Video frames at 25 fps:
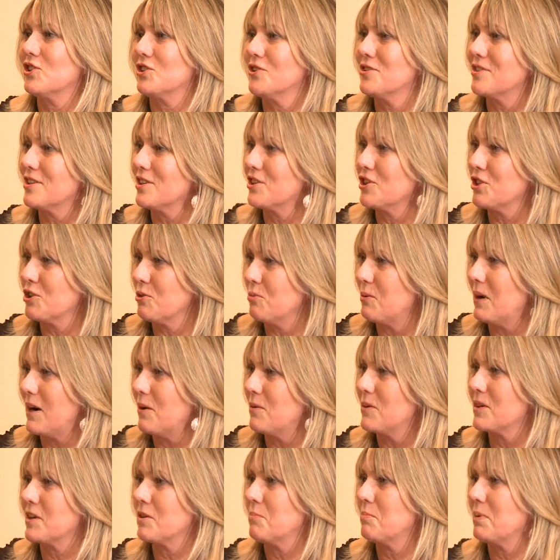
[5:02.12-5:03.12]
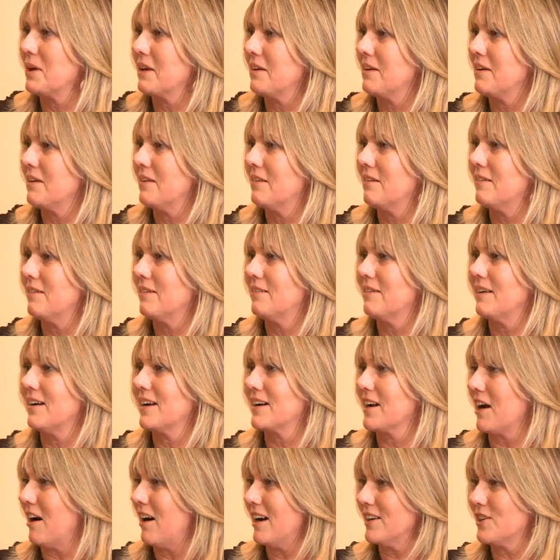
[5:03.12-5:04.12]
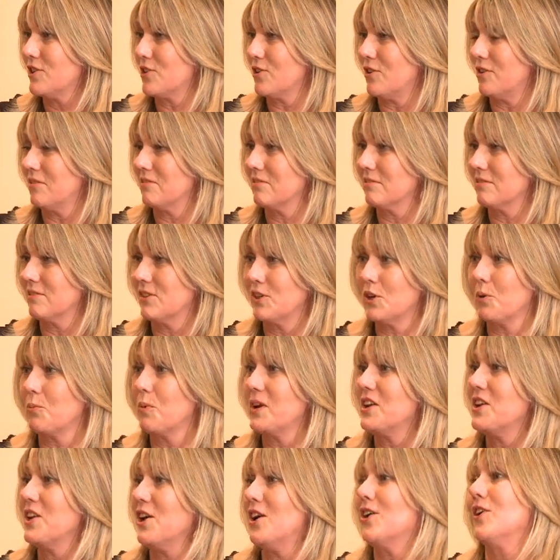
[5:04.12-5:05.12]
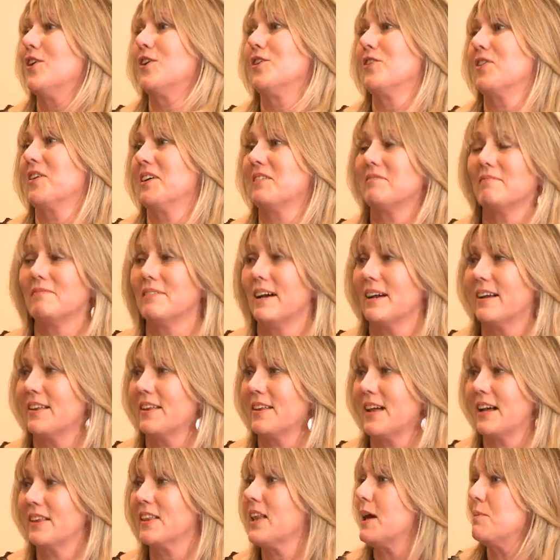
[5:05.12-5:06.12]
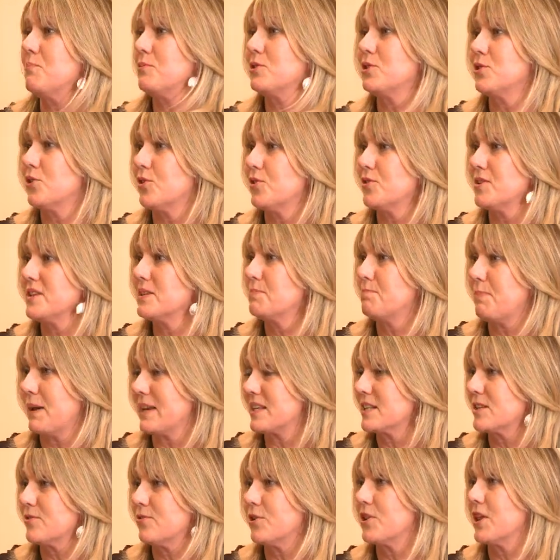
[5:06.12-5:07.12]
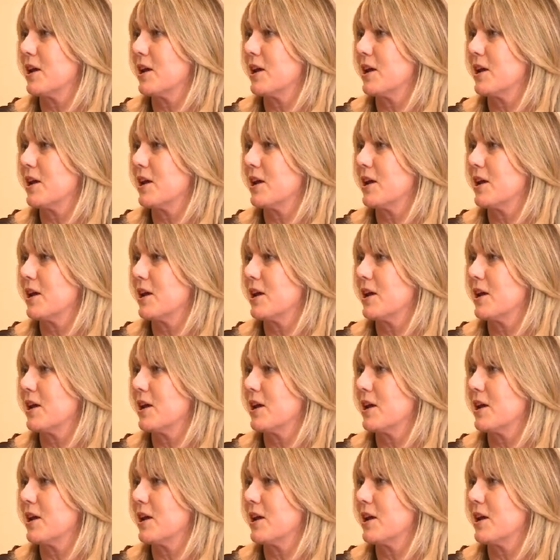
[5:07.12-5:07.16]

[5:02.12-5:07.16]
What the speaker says: choose a Chihuahua to be a guide dog. You know, we know that a Labrador is best for